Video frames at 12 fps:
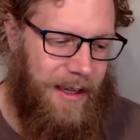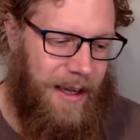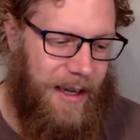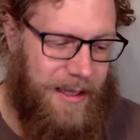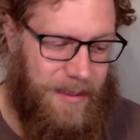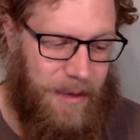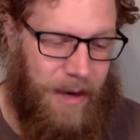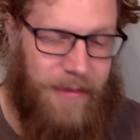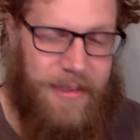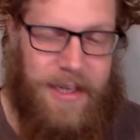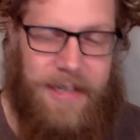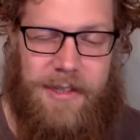I had some
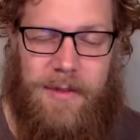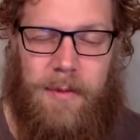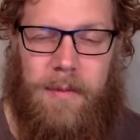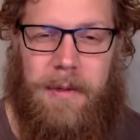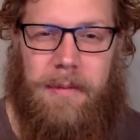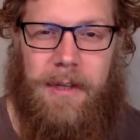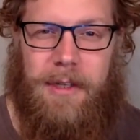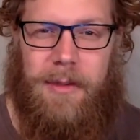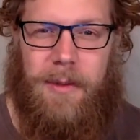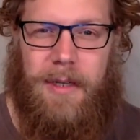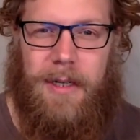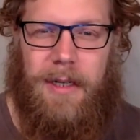conversations with people on
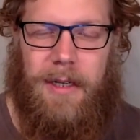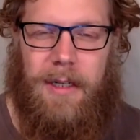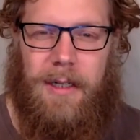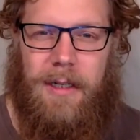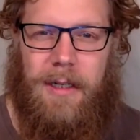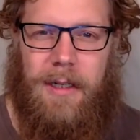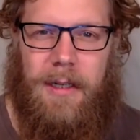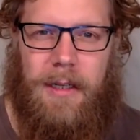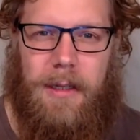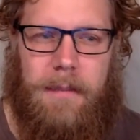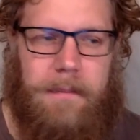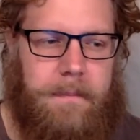Twitter,
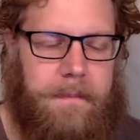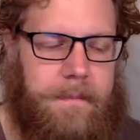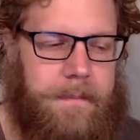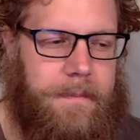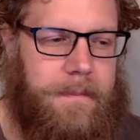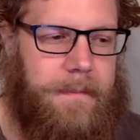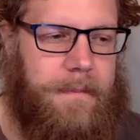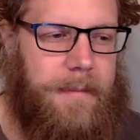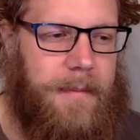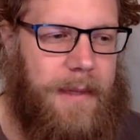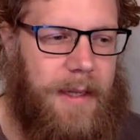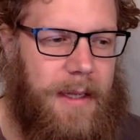and
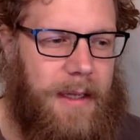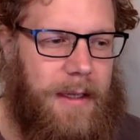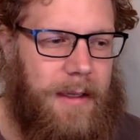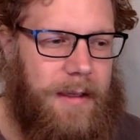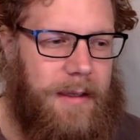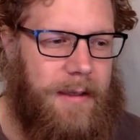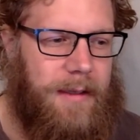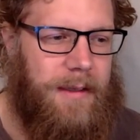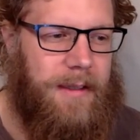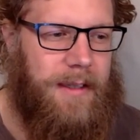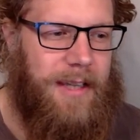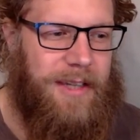
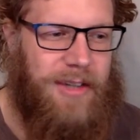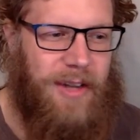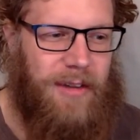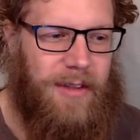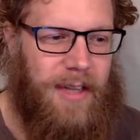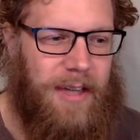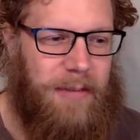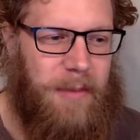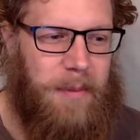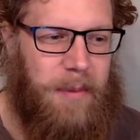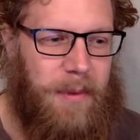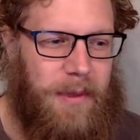in general in life,
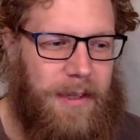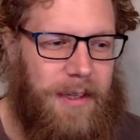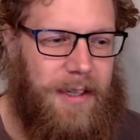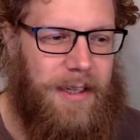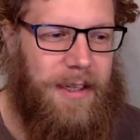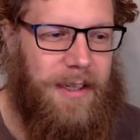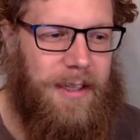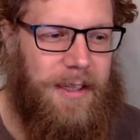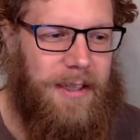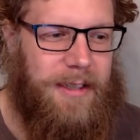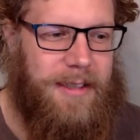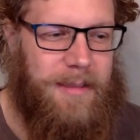people
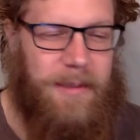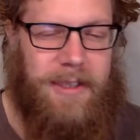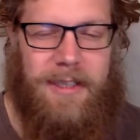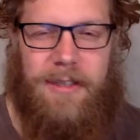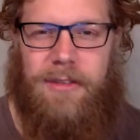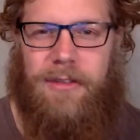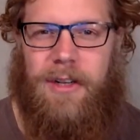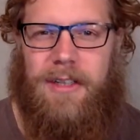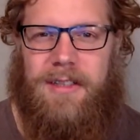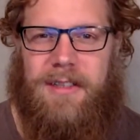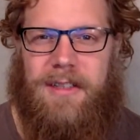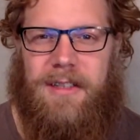seem to
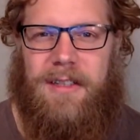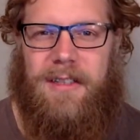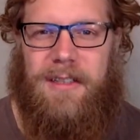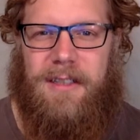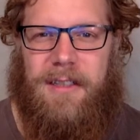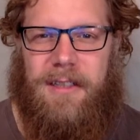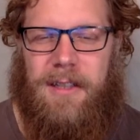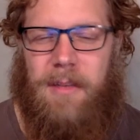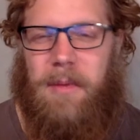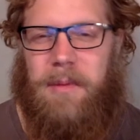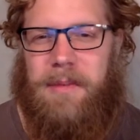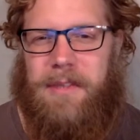distrust. Some
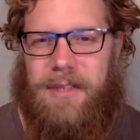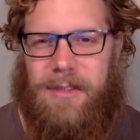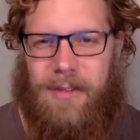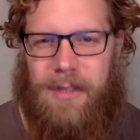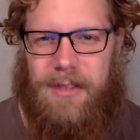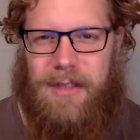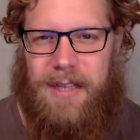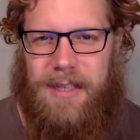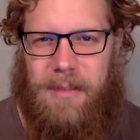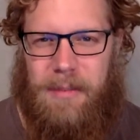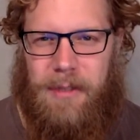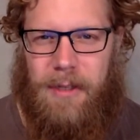people distrust
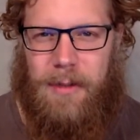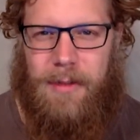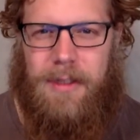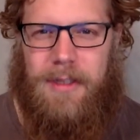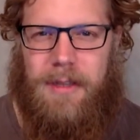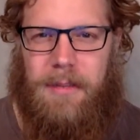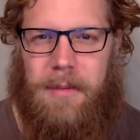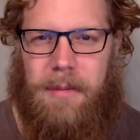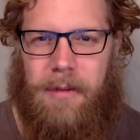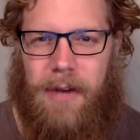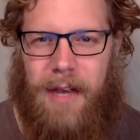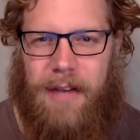Nancy Pelosi. Some
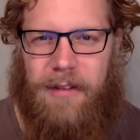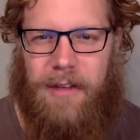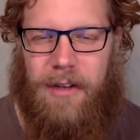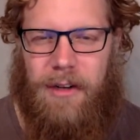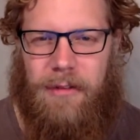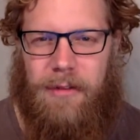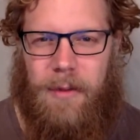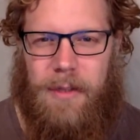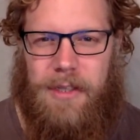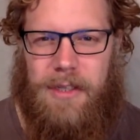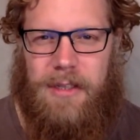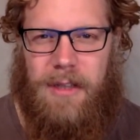people are angry at her for what
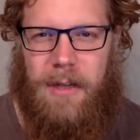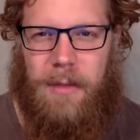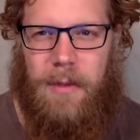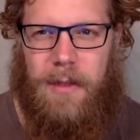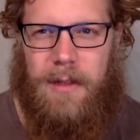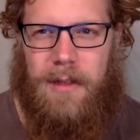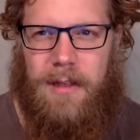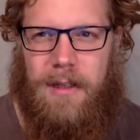she's done with,